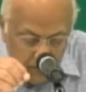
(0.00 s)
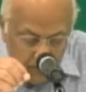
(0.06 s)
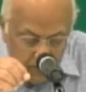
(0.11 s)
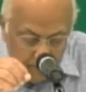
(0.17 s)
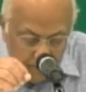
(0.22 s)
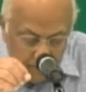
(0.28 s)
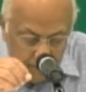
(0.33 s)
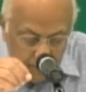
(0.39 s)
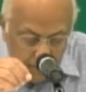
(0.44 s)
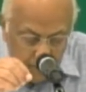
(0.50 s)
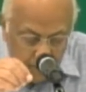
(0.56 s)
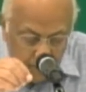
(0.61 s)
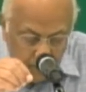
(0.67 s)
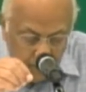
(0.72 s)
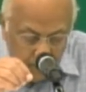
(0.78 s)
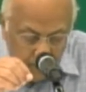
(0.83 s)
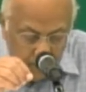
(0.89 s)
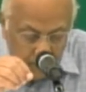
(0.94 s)

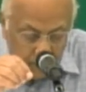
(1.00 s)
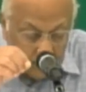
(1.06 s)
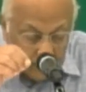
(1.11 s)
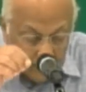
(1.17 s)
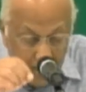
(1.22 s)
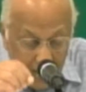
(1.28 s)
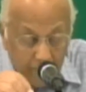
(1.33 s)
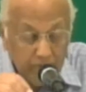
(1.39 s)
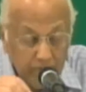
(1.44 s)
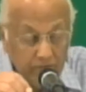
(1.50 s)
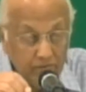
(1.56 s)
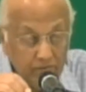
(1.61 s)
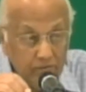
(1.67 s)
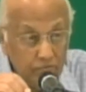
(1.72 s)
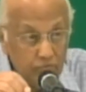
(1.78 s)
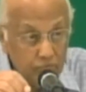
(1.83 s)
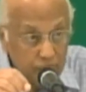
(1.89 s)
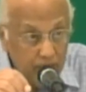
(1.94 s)
therefore a Sabbath
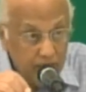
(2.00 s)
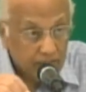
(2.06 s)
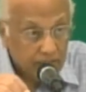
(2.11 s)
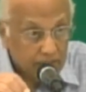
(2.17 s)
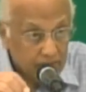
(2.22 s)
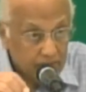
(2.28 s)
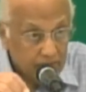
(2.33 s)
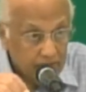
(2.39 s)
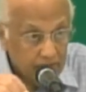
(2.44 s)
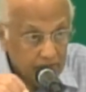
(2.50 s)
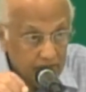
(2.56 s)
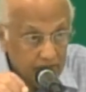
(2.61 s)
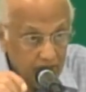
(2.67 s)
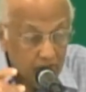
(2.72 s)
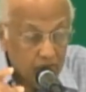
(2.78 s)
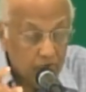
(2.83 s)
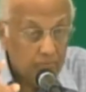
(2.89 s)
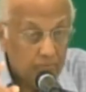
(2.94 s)
rest.
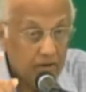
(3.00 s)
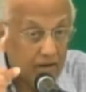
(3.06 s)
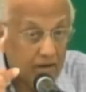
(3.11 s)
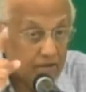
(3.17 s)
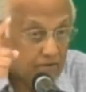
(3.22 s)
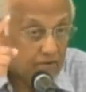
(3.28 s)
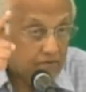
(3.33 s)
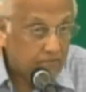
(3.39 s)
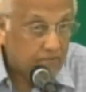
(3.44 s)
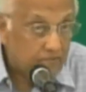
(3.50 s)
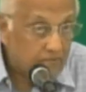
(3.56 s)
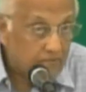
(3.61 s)
Now go back to